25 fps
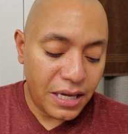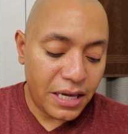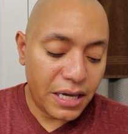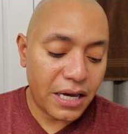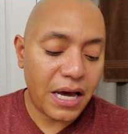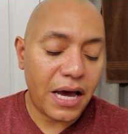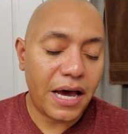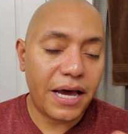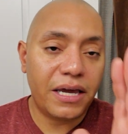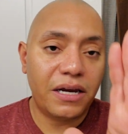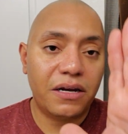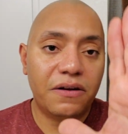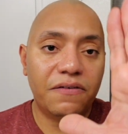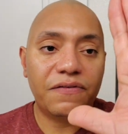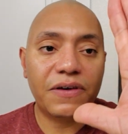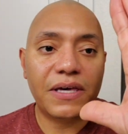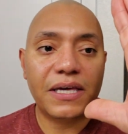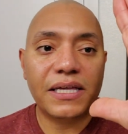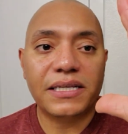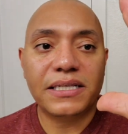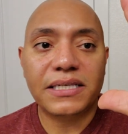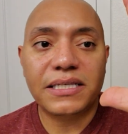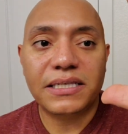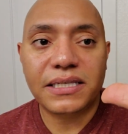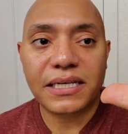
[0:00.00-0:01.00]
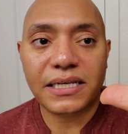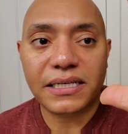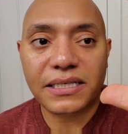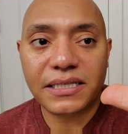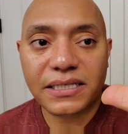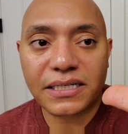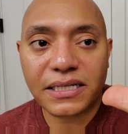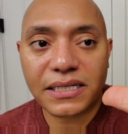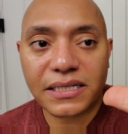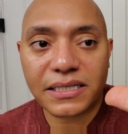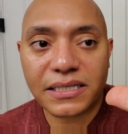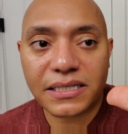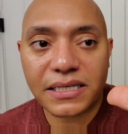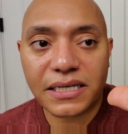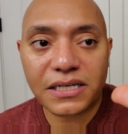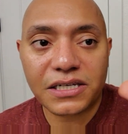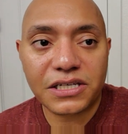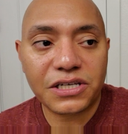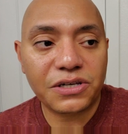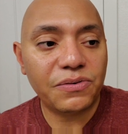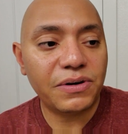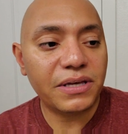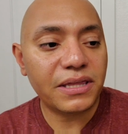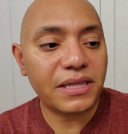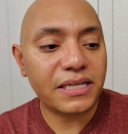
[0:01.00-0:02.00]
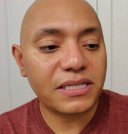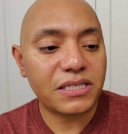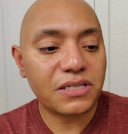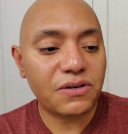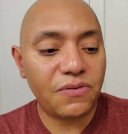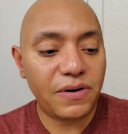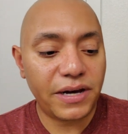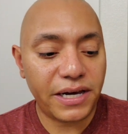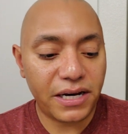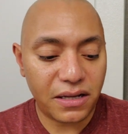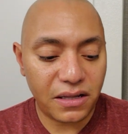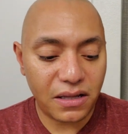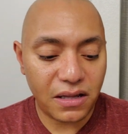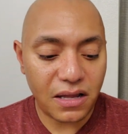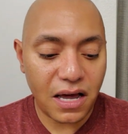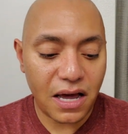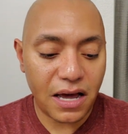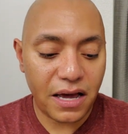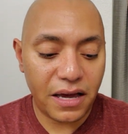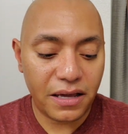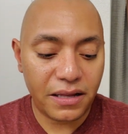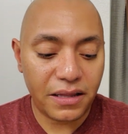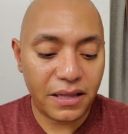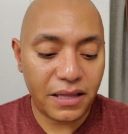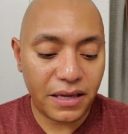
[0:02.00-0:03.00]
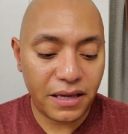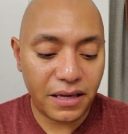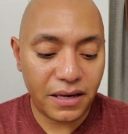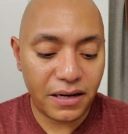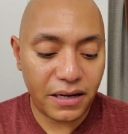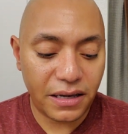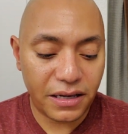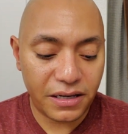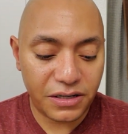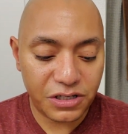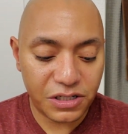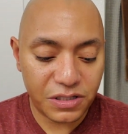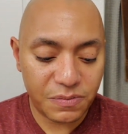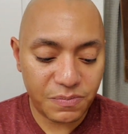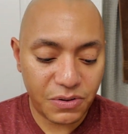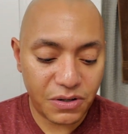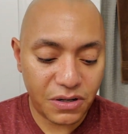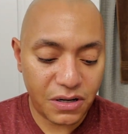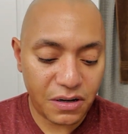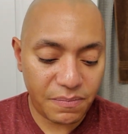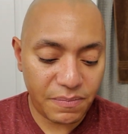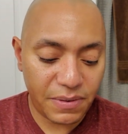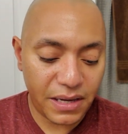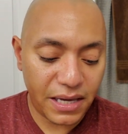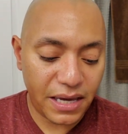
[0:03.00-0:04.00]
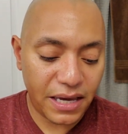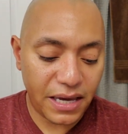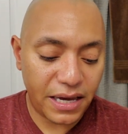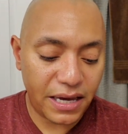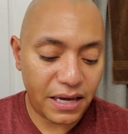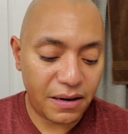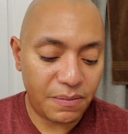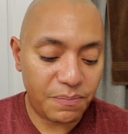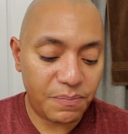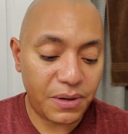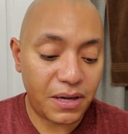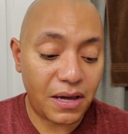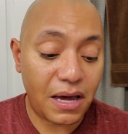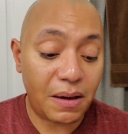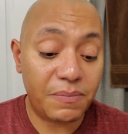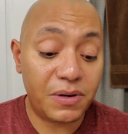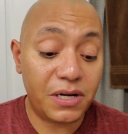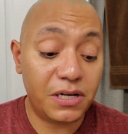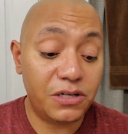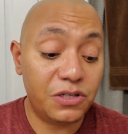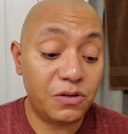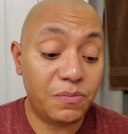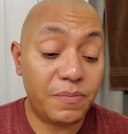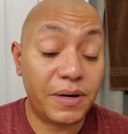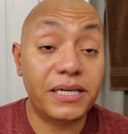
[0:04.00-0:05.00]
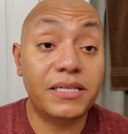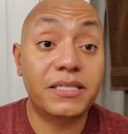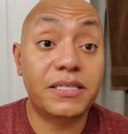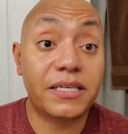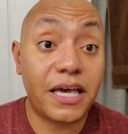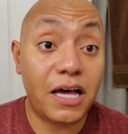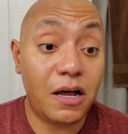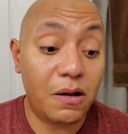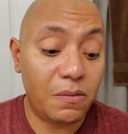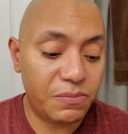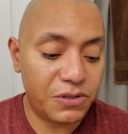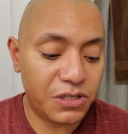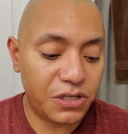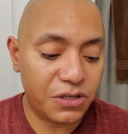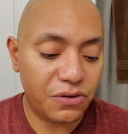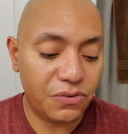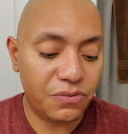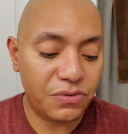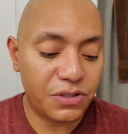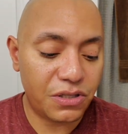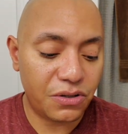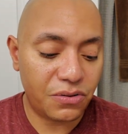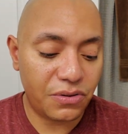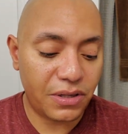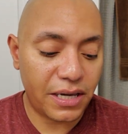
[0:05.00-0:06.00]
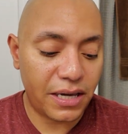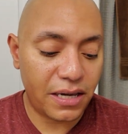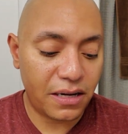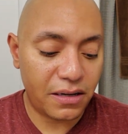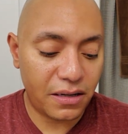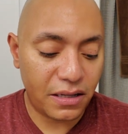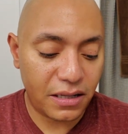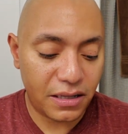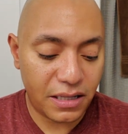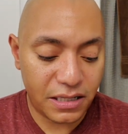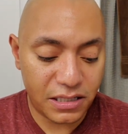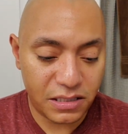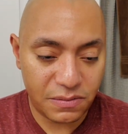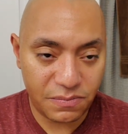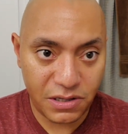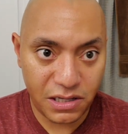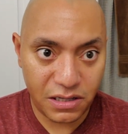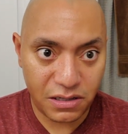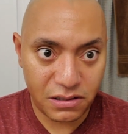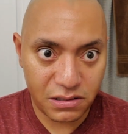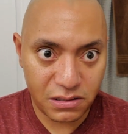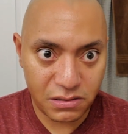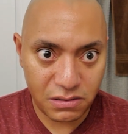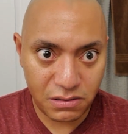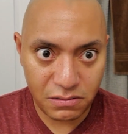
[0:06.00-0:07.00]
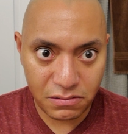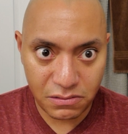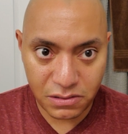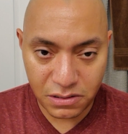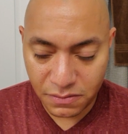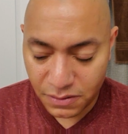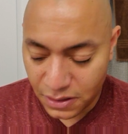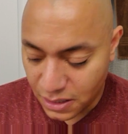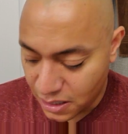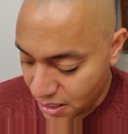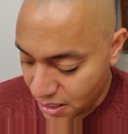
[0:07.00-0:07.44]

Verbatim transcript: kind of consistency to it. That's quite a lot that I just put on my hand, but I'm gonna do my scalp too, so that's my excuse.